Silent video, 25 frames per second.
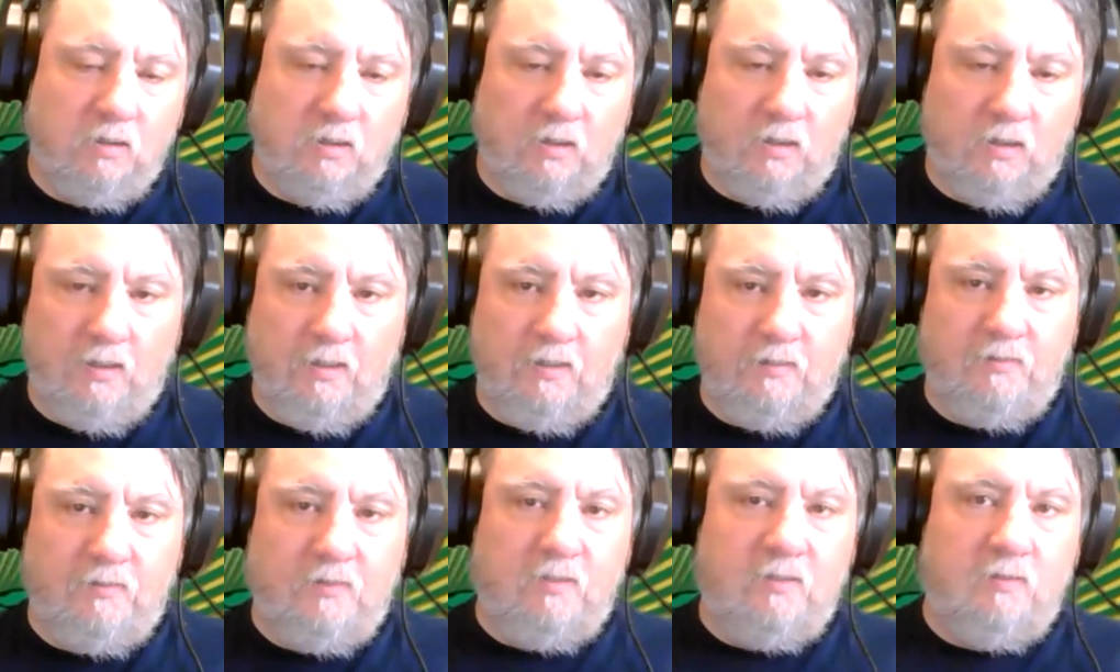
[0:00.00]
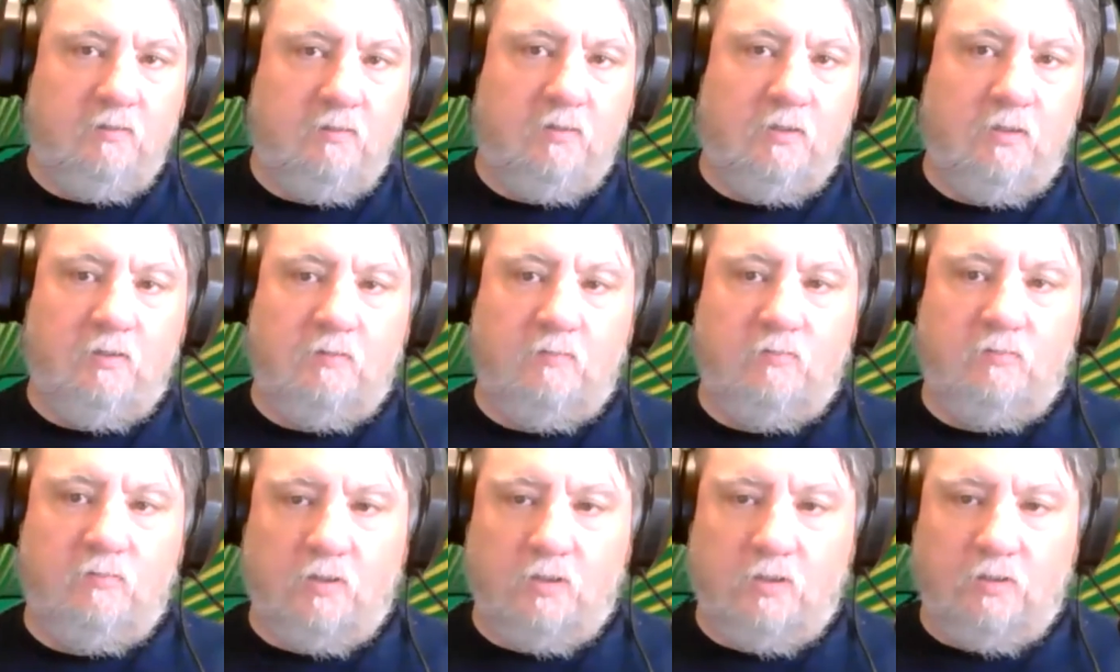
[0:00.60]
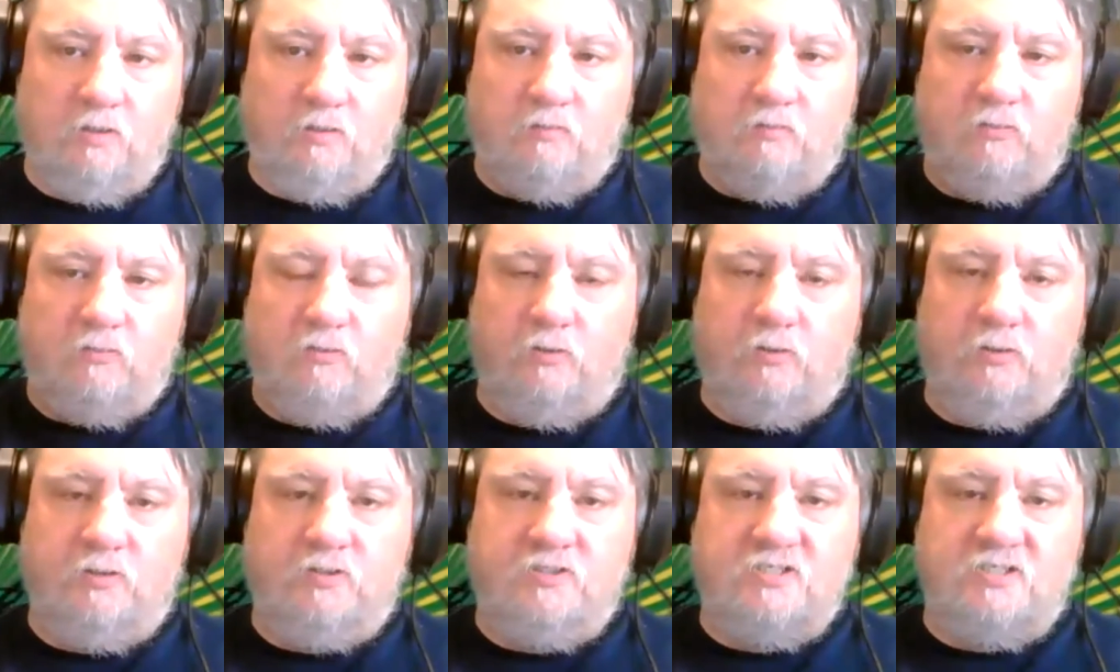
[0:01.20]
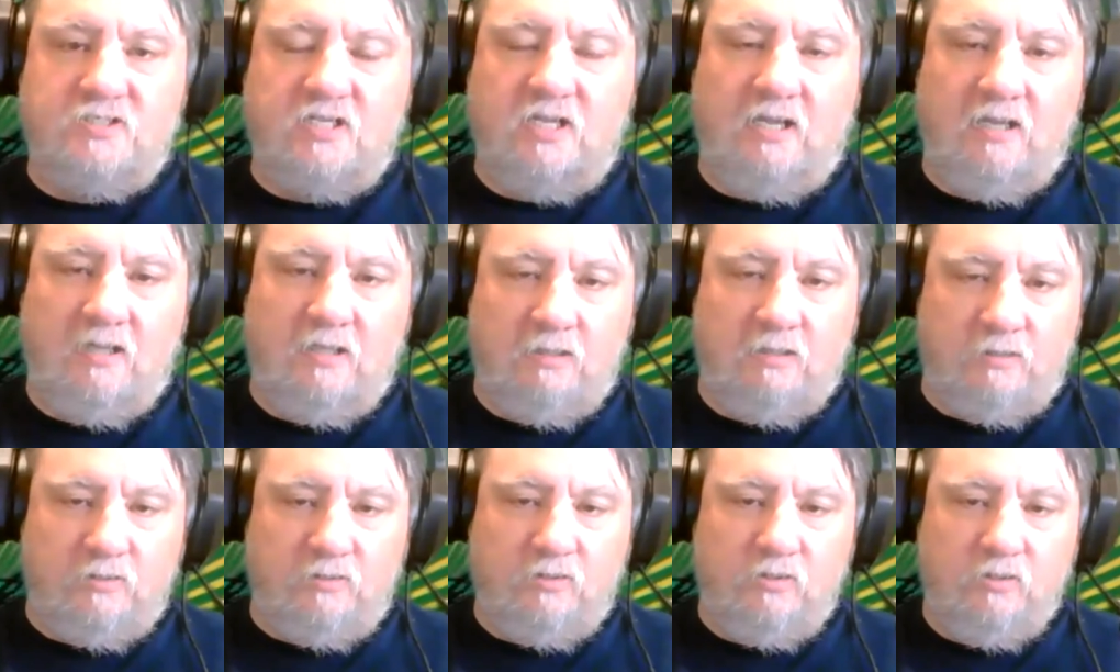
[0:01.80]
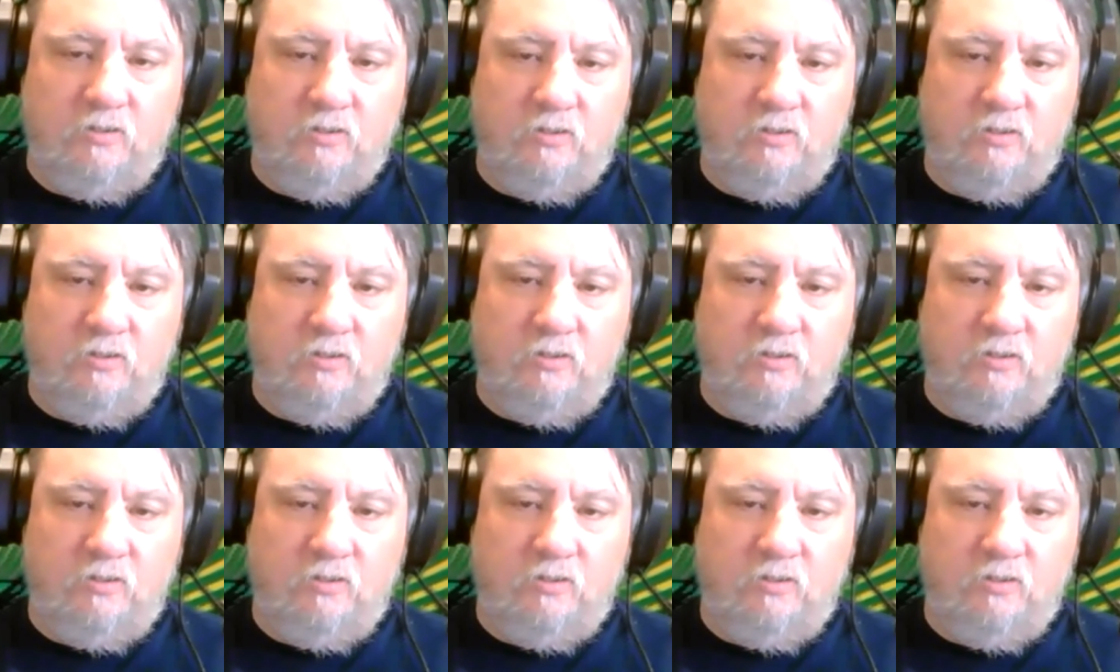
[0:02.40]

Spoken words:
And then the third stand